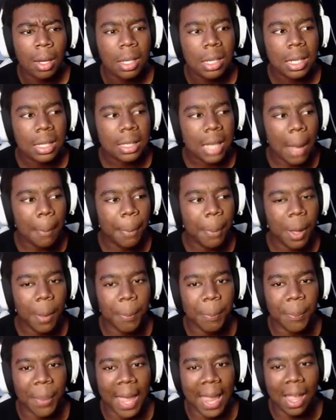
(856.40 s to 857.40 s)
This guy
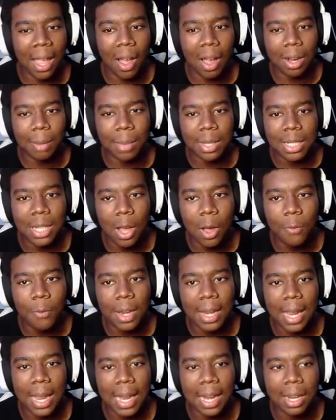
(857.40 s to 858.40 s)
put paint on himself
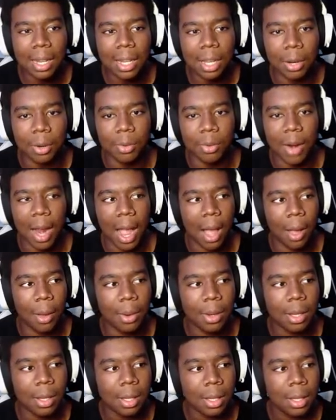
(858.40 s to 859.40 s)
and hid in the
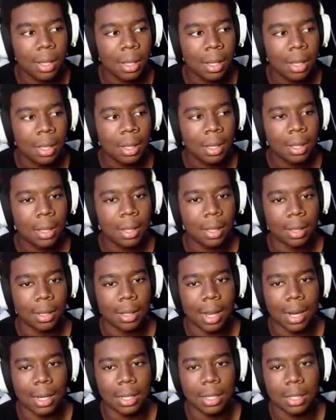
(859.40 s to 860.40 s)
ground?
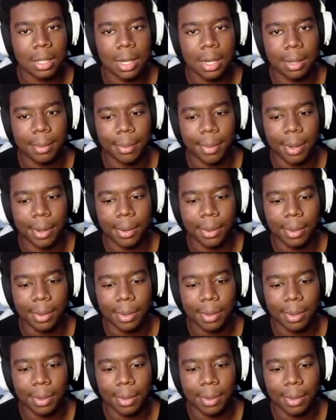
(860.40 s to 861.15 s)
Nah, that's cheating, bro.